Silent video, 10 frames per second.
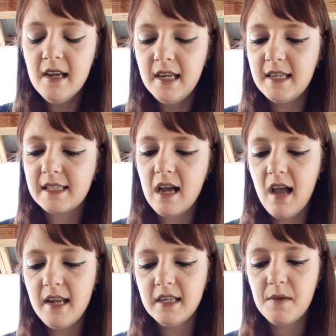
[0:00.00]
He is
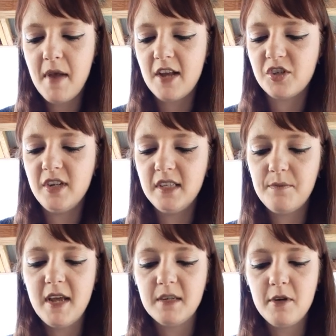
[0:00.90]
kind, compassionate,
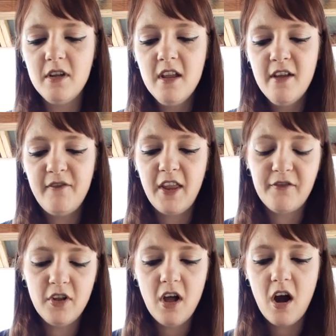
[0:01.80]
dependable,
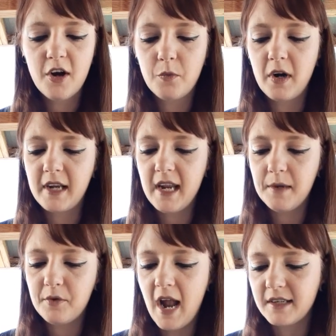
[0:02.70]
faithful, hardworking,
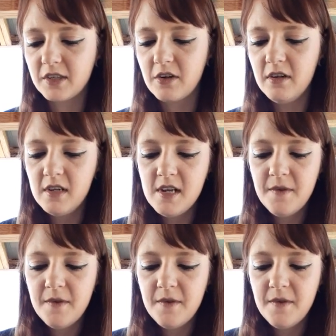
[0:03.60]
and practical.